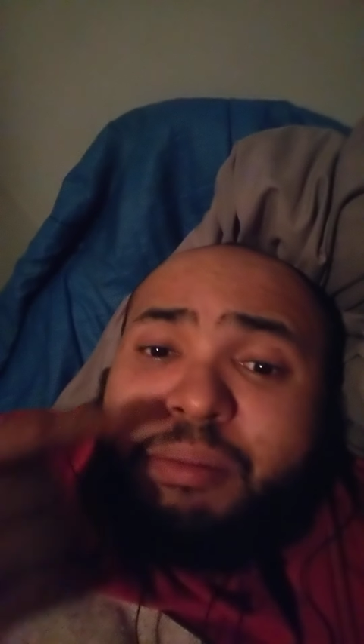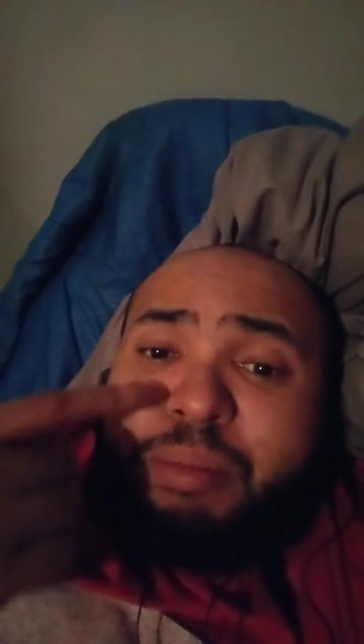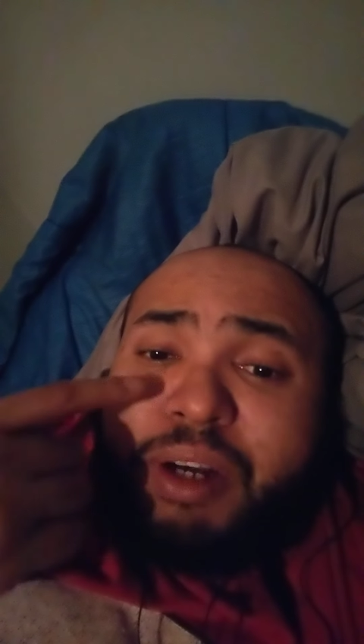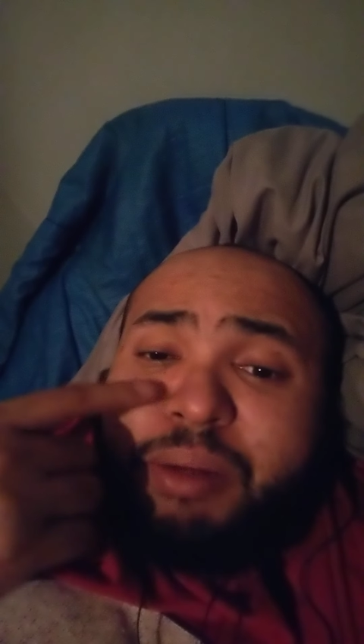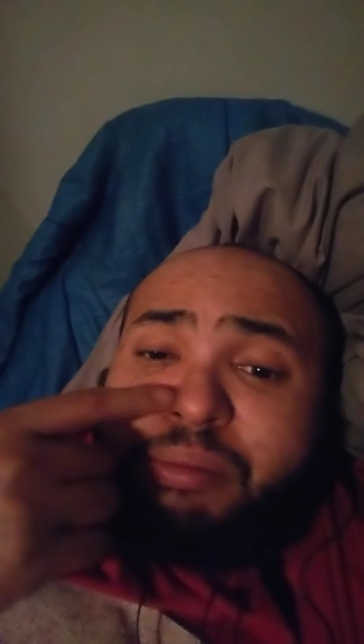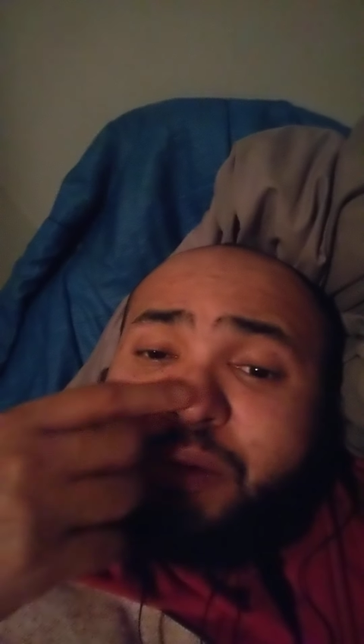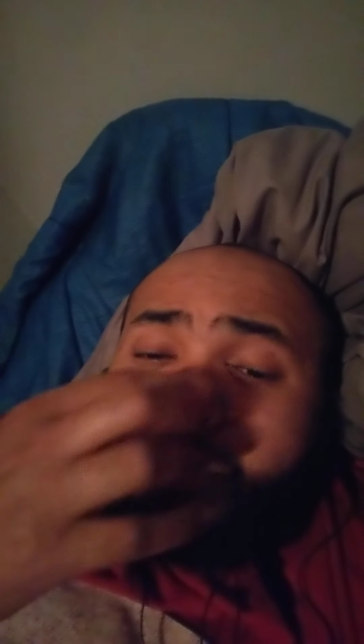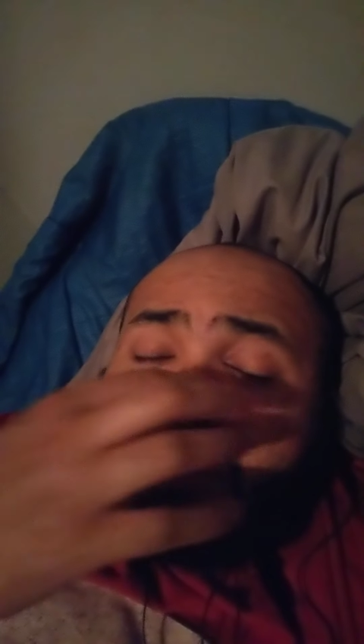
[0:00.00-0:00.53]

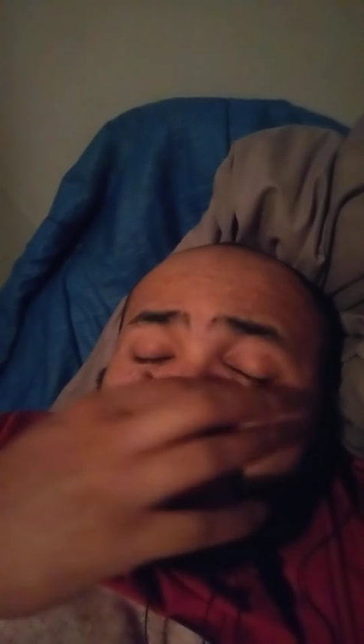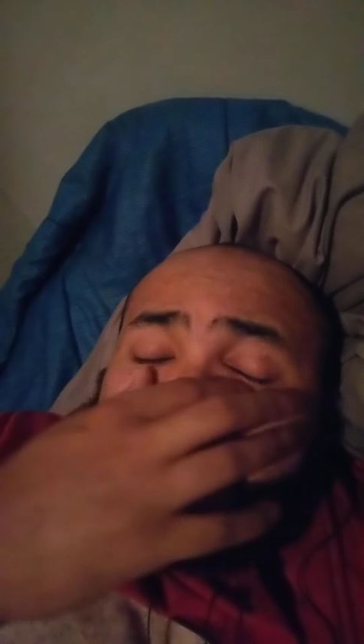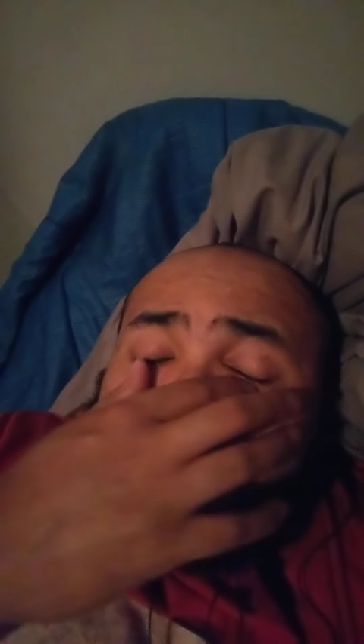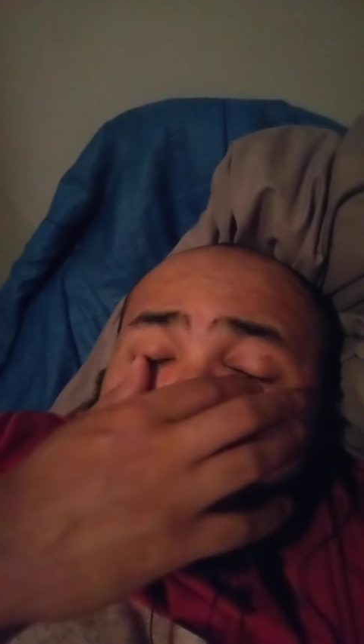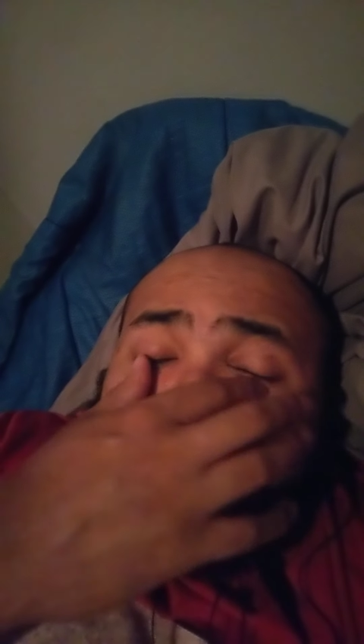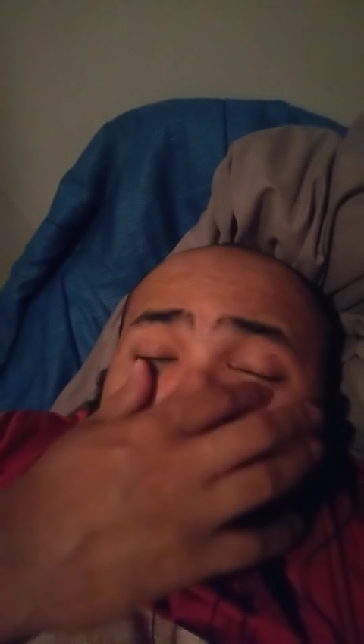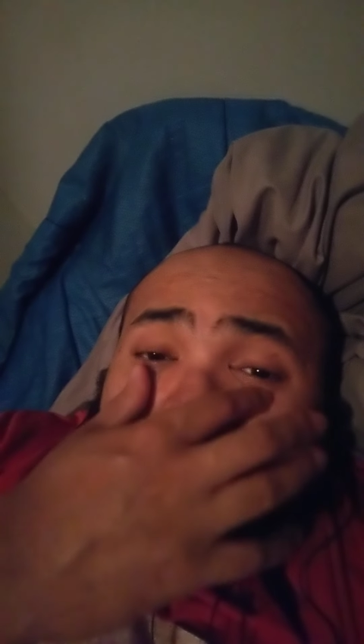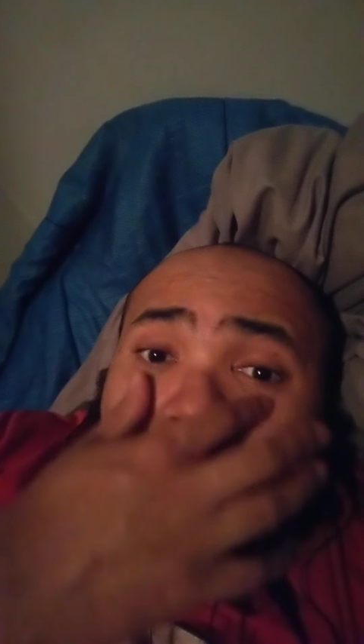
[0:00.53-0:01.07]
But
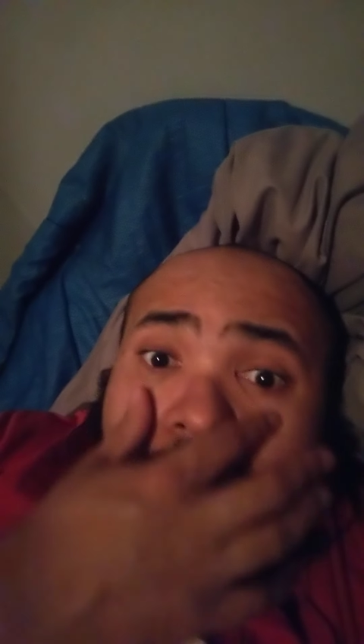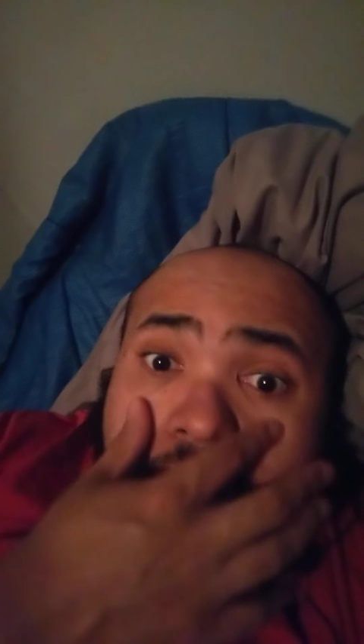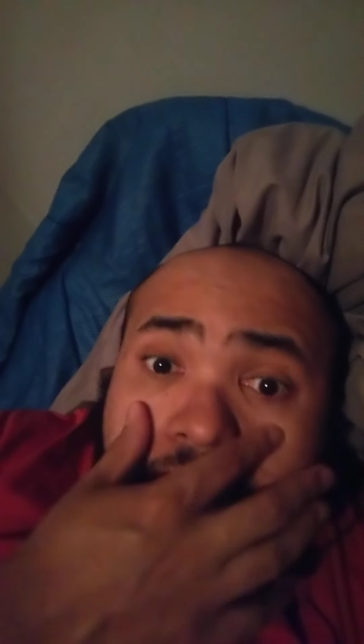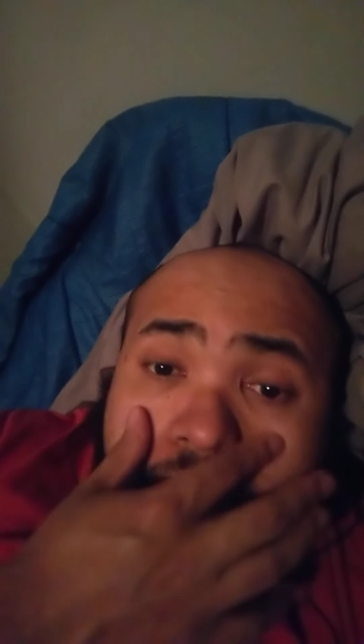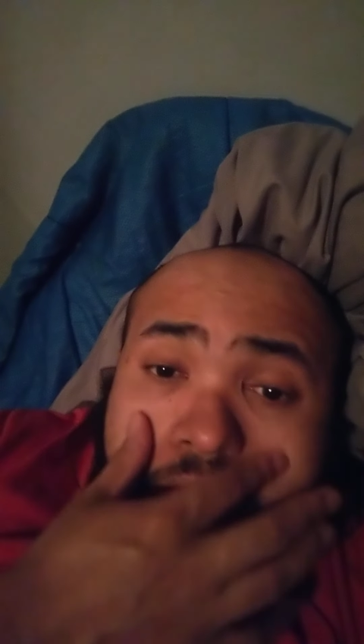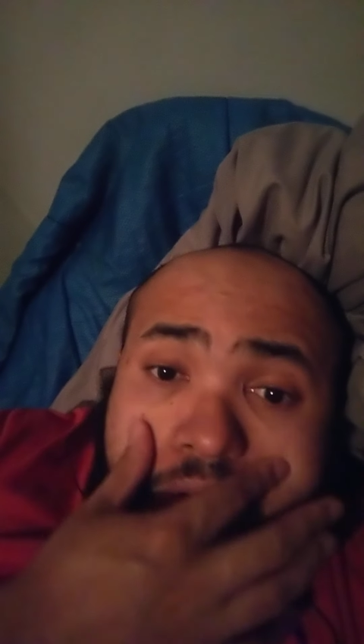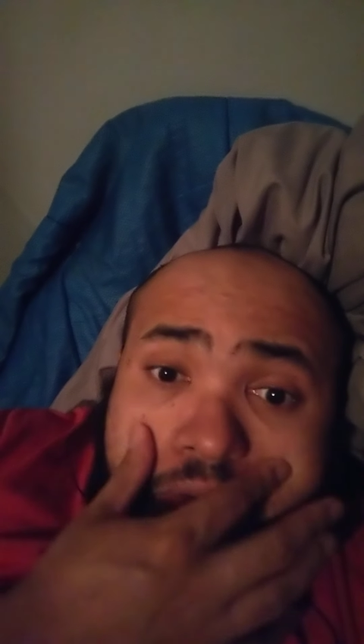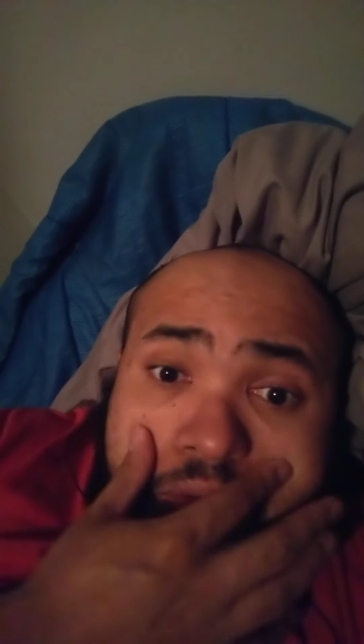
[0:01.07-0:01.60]
how I
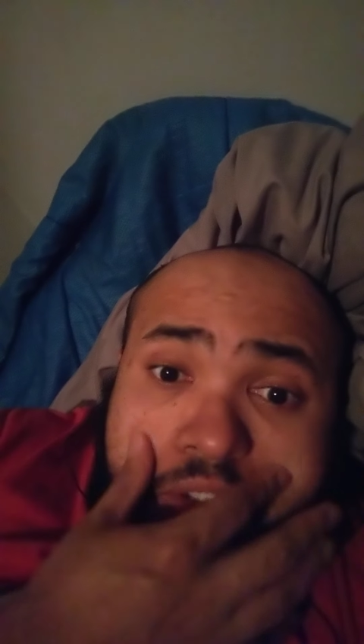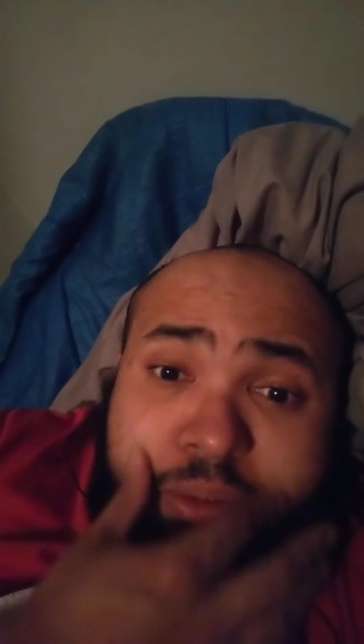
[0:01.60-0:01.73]
look,